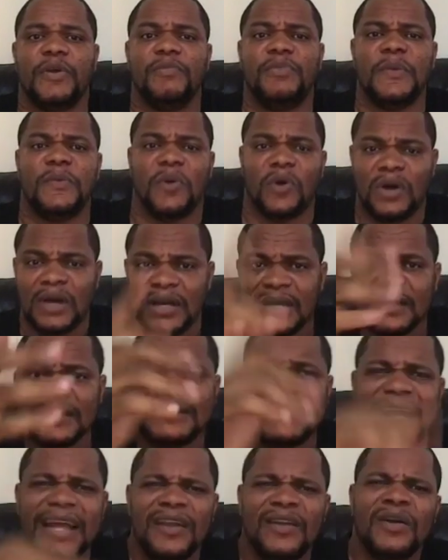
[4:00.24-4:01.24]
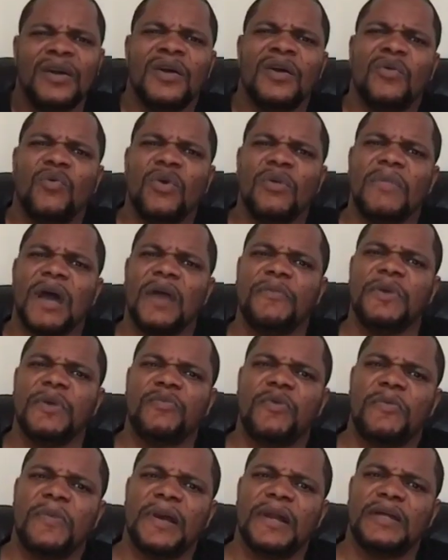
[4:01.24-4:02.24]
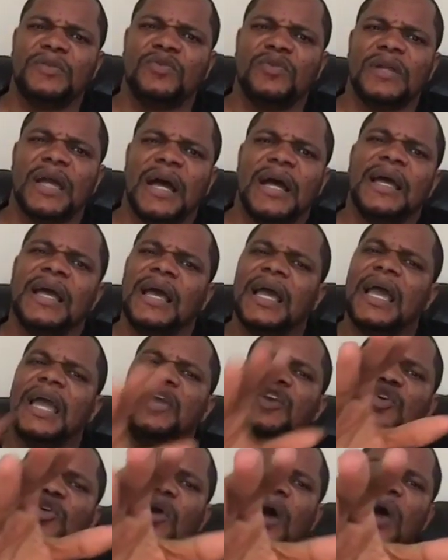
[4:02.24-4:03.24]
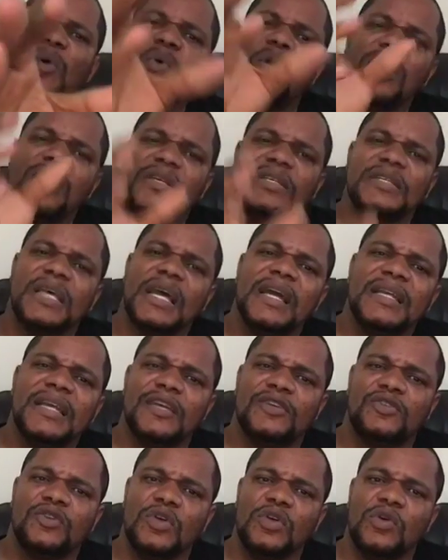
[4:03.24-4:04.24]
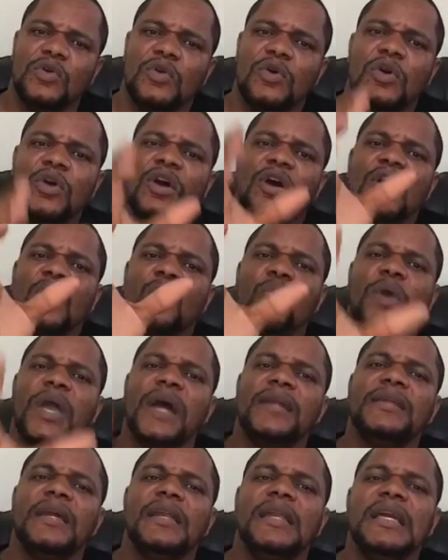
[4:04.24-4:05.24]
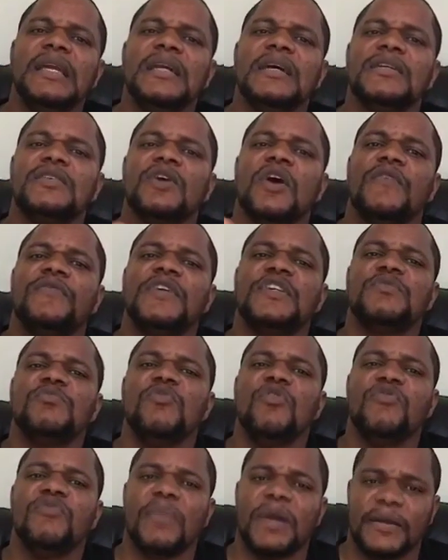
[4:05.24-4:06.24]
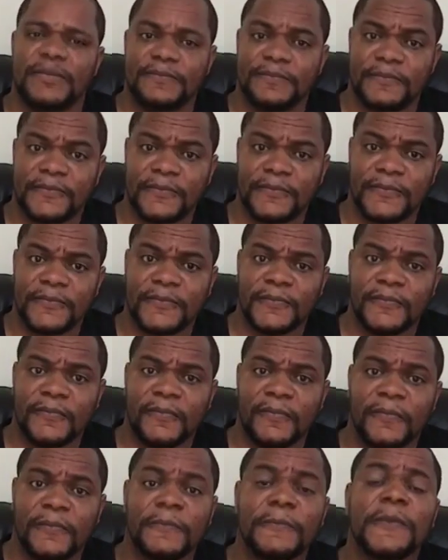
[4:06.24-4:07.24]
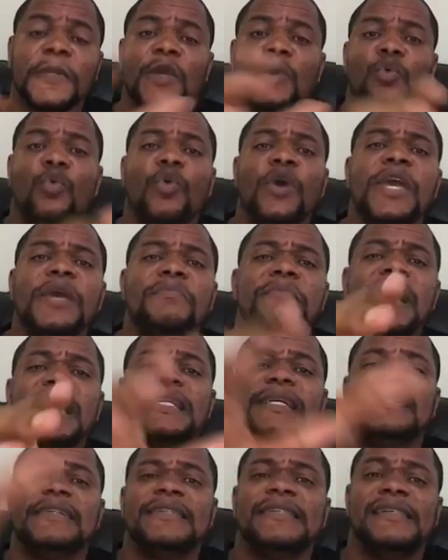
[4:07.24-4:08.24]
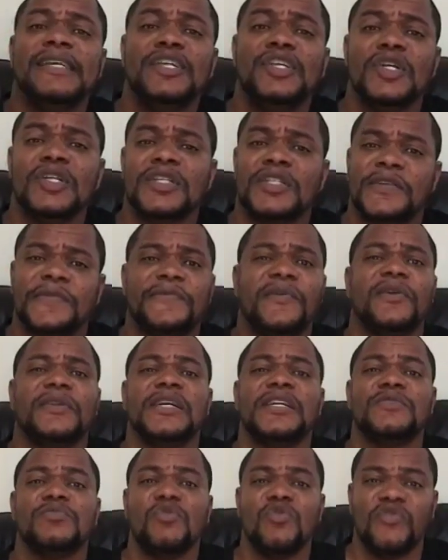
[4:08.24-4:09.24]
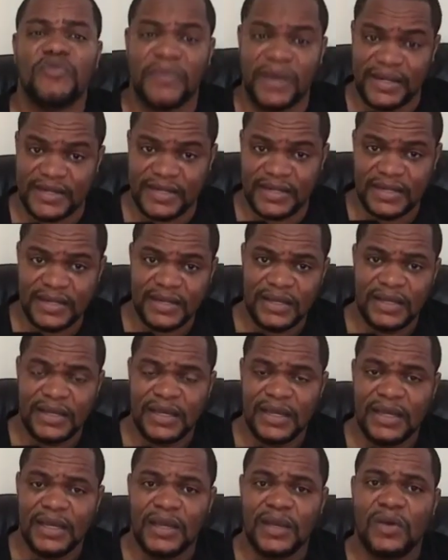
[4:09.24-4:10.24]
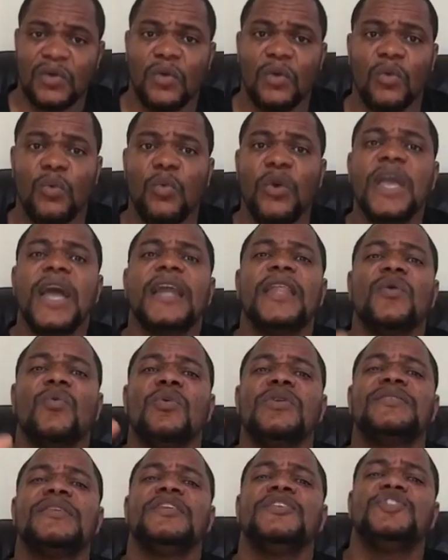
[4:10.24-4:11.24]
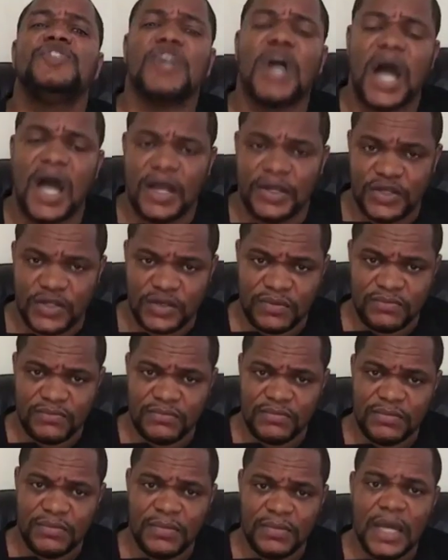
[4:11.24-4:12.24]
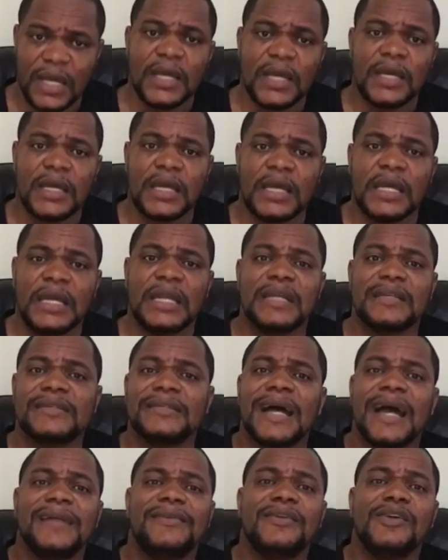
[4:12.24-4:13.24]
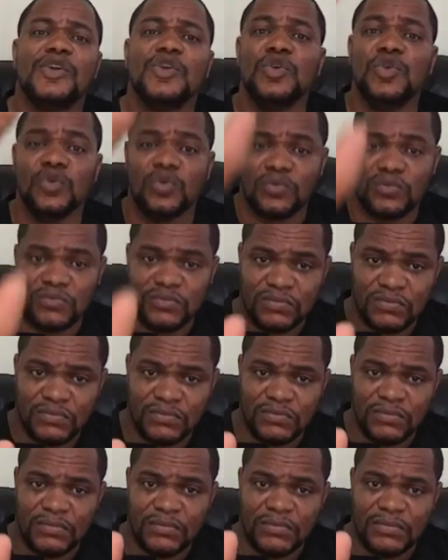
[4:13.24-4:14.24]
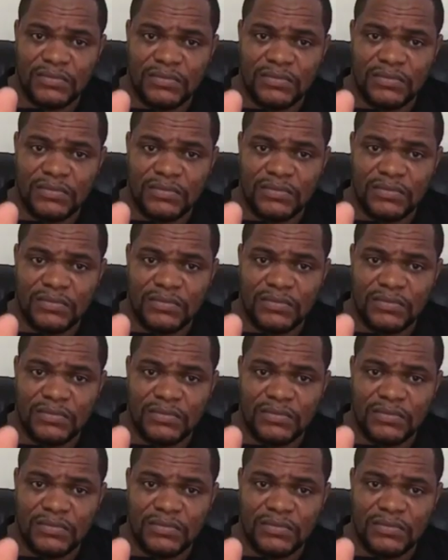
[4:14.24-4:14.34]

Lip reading: Liberian people, then we might be prepared to do that. And you know, I want to say this to you. We are the leaders of this movement. We make the decisions for this movement. We are the ones in charge. It is not you.